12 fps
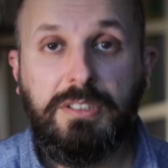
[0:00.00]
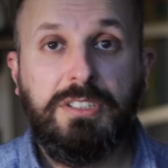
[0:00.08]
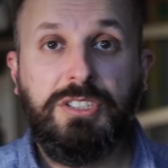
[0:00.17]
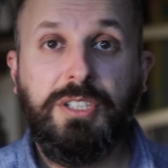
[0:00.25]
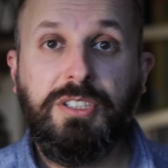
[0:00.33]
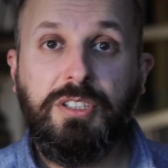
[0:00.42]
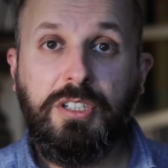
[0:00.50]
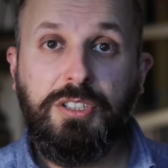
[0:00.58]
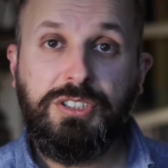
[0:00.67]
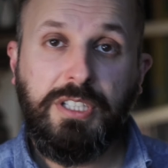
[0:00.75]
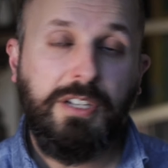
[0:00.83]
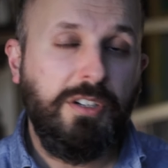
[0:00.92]
So in
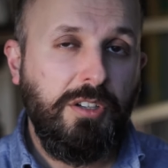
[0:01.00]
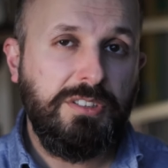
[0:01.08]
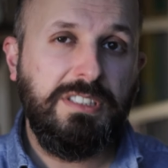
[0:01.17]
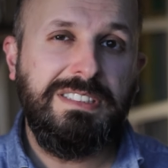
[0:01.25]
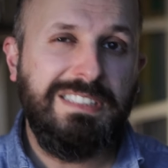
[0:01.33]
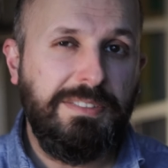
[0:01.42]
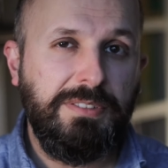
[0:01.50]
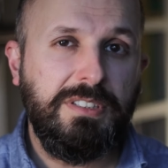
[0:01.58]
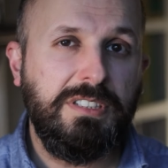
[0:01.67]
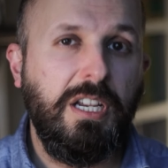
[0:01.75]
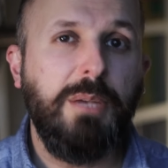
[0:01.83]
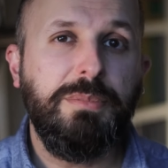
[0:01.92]
conclusion, there are lots of
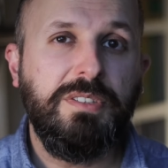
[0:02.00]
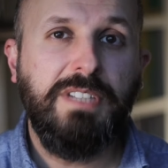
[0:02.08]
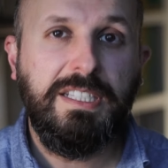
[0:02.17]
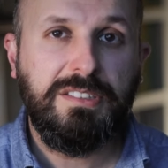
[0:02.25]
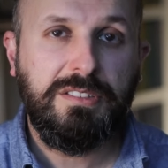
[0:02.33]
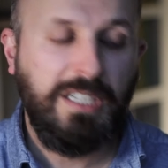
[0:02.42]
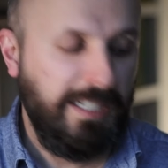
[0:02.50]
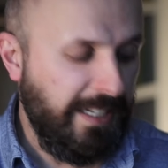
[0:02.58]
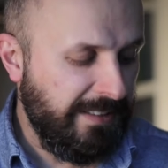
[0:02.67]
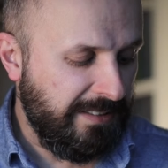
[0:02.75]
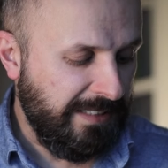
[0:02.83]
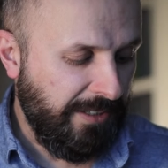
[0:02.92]
different types of nasal
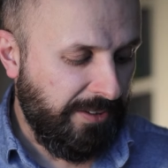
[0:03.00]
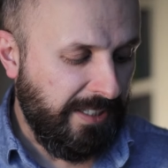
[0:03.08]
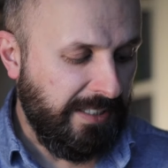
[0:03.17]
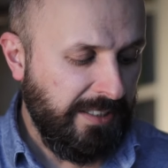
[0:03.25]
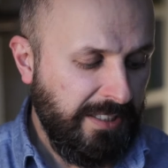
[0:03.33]
dilators out there.